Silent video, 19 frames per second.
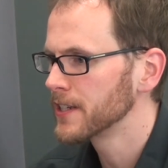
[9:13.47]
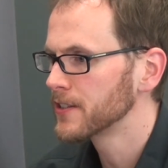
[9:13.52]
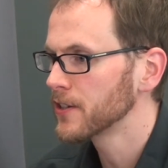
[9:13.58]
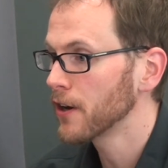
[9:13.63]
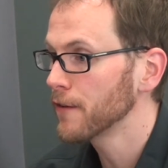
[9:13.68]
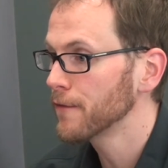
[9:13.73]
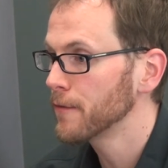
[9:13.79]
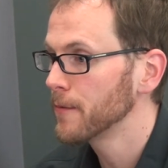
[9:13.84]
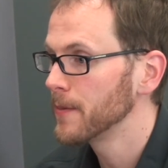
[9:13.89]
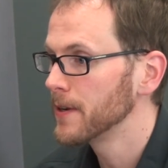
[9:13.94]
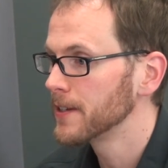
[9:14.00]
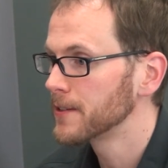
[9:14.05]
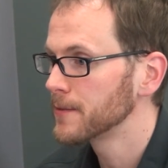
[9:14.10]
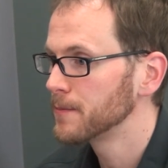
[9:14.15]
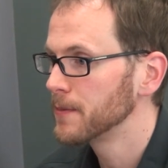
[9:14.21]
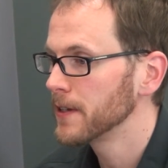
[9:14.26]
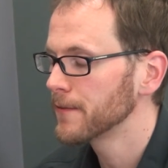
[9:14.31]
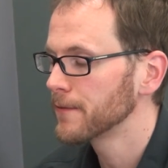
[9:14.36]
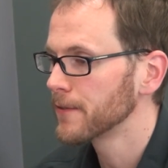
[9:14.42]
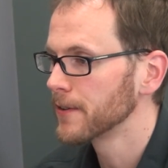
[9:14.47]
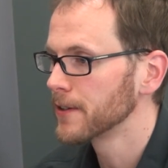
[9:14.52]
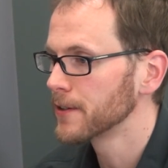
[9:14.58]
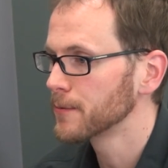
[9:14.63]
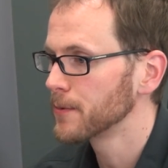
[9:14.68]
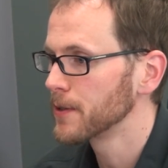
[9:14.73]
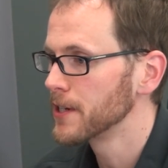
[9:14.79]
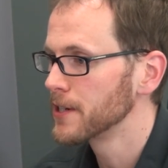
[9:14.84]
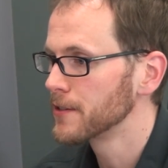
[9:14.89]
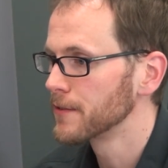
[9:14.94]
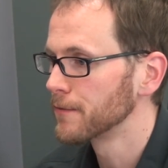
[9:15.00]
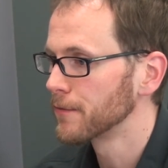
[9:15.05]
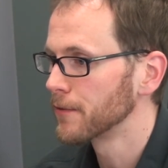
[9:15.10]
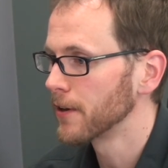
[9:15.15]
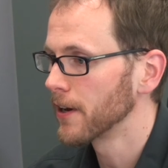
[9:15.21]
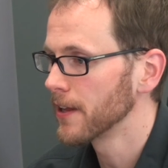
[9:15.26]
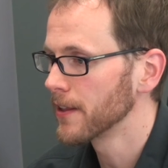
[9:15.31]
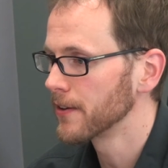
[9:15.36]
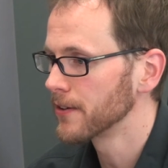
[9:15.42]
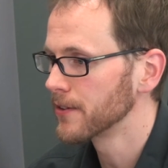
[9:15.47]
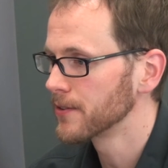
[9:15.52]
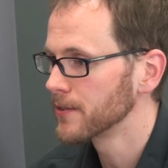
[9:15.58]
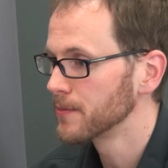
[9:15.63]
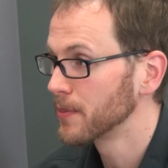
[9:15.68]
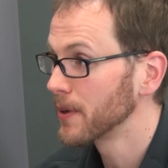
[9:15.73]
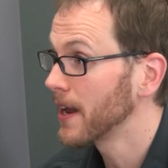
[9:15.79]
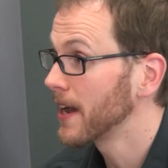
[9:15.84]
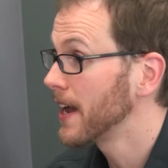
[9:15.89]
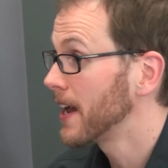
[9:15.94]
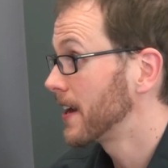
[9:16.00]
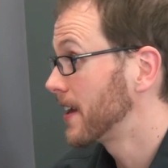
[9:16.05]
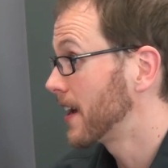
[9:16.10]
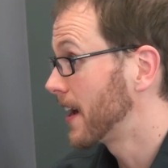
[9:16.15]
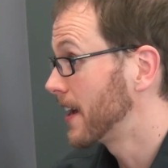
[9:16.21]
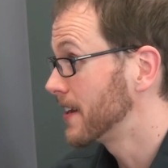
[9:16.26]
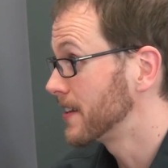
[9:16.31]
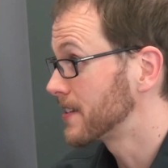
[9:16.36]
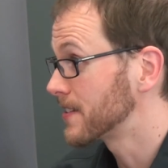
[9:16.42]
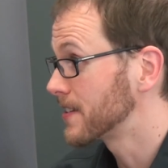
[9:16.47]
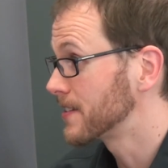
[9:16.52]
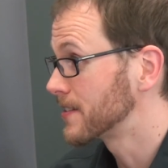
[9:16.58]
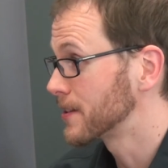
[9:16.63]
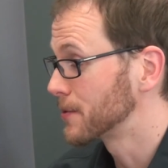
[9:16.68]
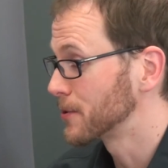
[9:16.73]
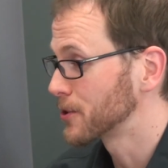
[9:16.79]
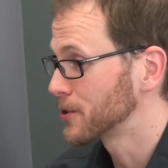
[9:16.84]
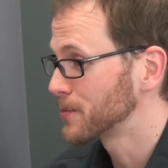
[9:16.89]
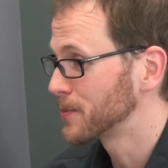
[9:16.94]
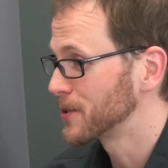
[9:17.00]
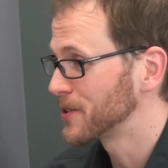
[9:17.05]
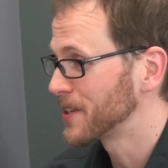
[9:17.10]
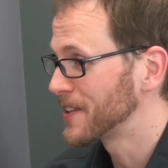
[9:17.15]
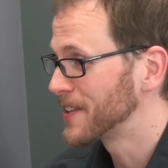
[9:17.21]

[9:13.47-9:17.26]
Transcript: It's hard for me to speak for inspiration for others, but I had I had a similar experience.